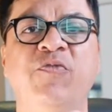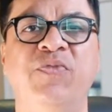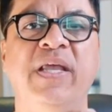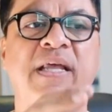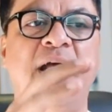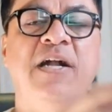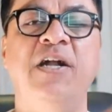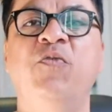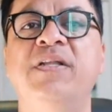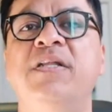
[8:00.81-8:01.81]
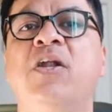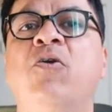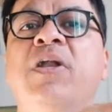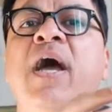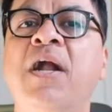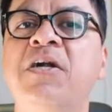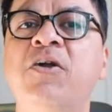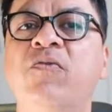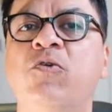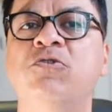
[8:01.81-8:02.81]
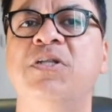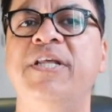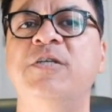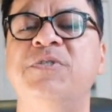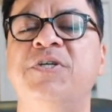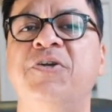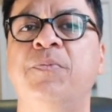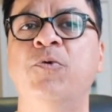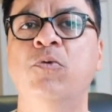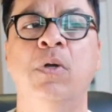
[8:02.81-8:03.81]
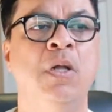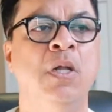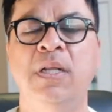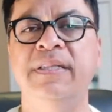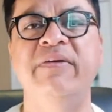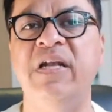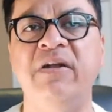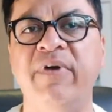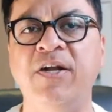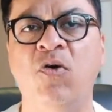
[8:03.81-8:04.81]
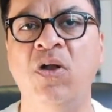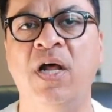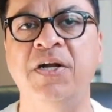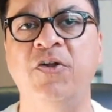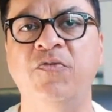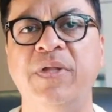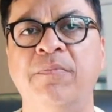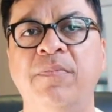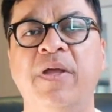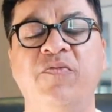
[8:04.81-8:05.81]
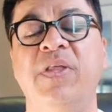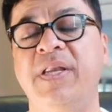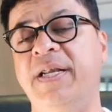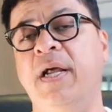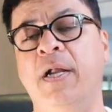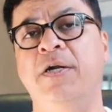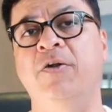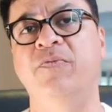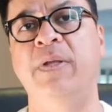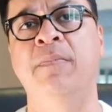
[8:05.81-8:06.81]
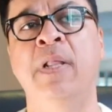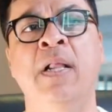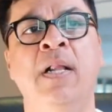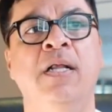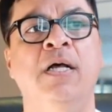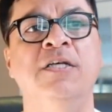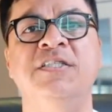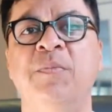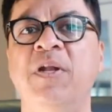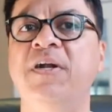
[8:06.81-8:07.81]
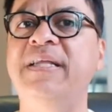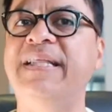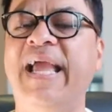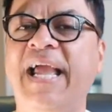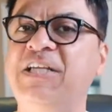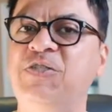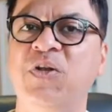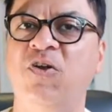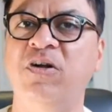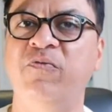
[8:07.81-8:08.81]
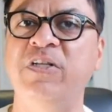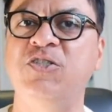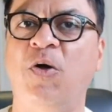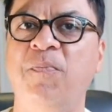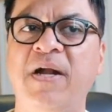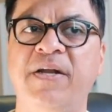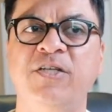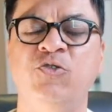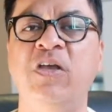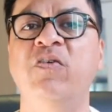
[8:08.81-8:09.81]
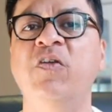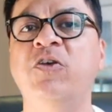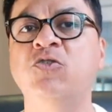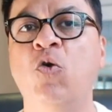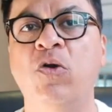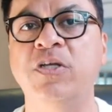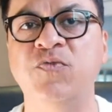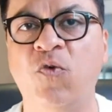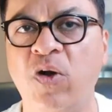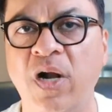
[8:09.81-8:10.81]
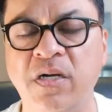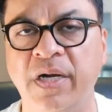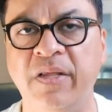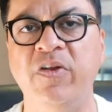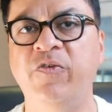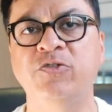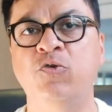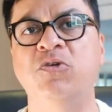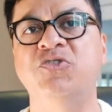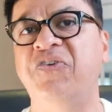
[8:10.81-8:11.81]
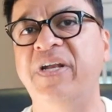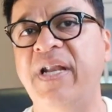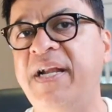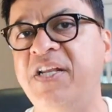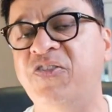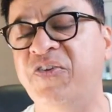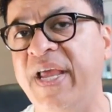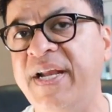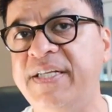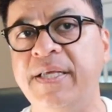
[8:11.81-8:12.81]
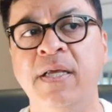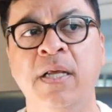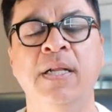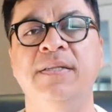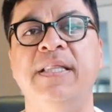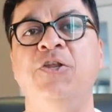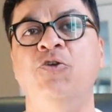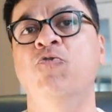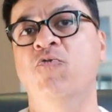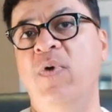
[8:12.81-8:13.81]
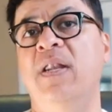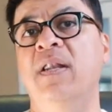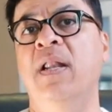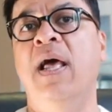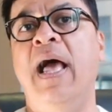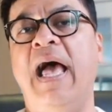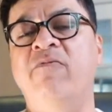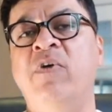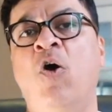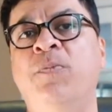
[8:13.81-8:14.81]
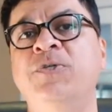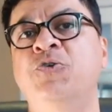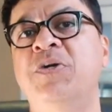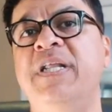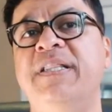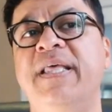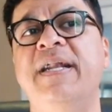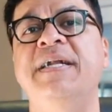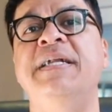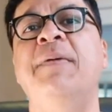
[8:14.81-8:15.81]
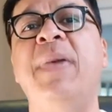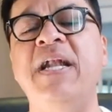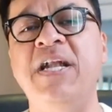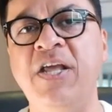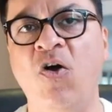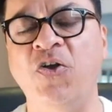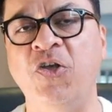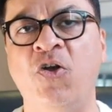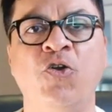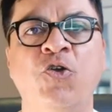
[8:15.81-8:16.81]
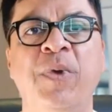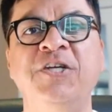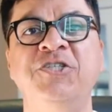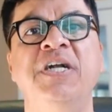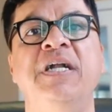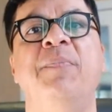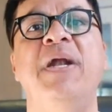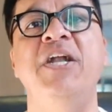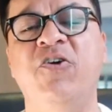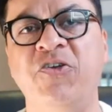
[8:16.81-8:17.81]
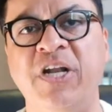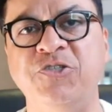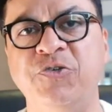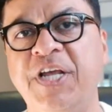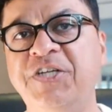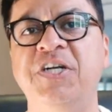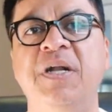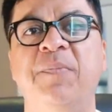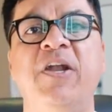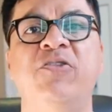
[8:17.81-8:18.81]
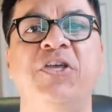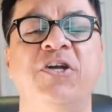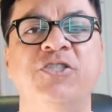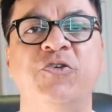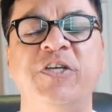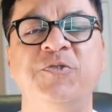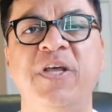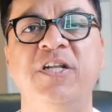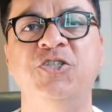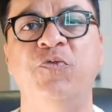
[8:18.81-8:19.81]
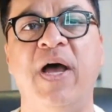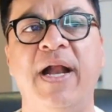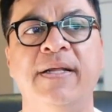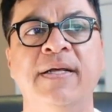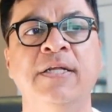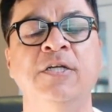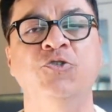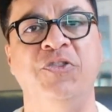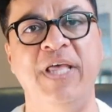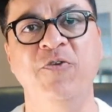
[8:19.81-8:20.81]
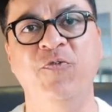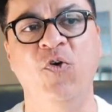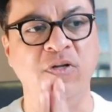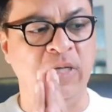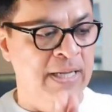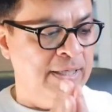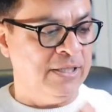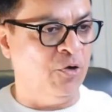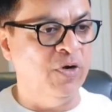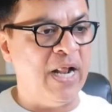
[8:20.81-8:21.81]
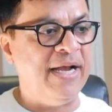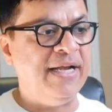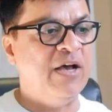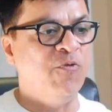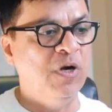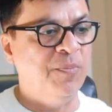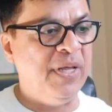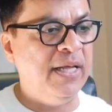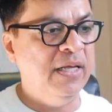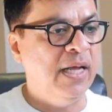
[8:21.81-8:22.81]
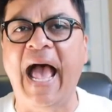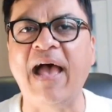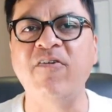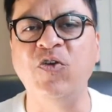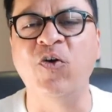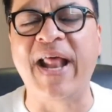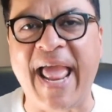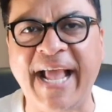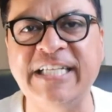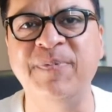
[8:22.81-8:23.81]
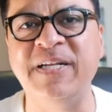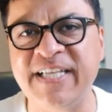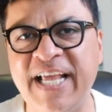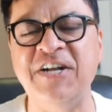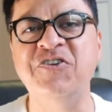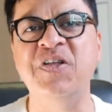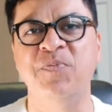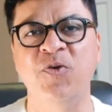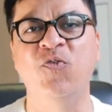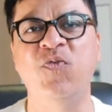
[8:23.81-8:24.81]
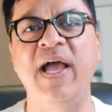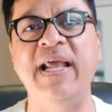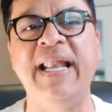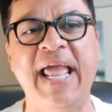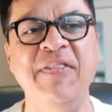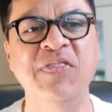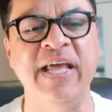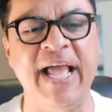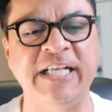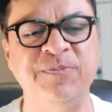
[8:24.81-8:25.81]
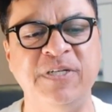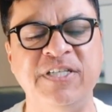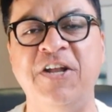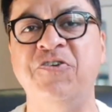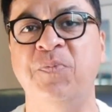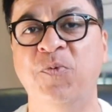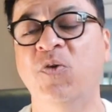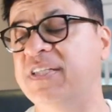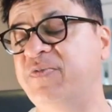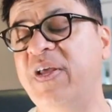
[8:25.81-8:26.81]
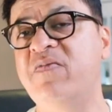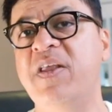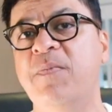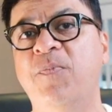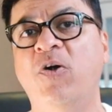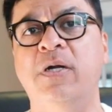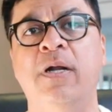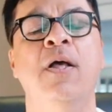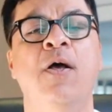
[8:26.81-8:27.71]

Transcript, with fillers: if they can identify that there are only 100 of those in the express entry pool, they will invite all 100 of them if they need 100 of them. Uh, similarly, the age will not will stop mattering. So even if your score is 400, even if your score is 390, 380, then you will have an opportunity there depending on your occupation, depending on your education, depending on the years of experience you've had. So therefore, the good idea would be have your express entry profile in the express entry pool. It's very, very important.